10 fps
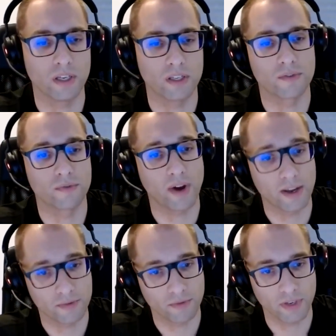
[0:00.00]
it's
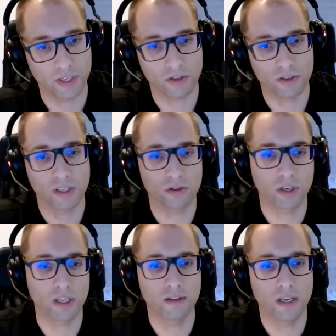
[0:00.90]
5 fixtures that
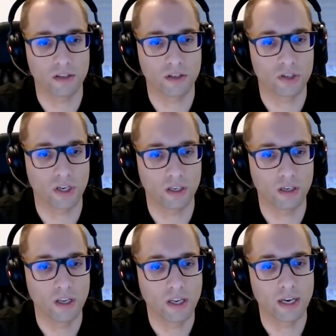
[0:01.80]
you can daisy
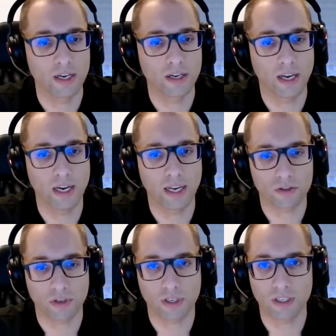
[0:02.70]
chain
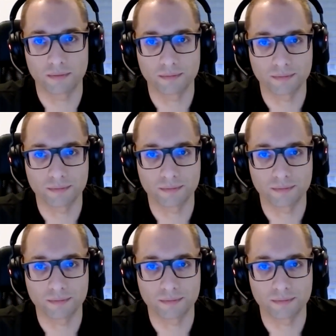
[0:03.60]
electrically.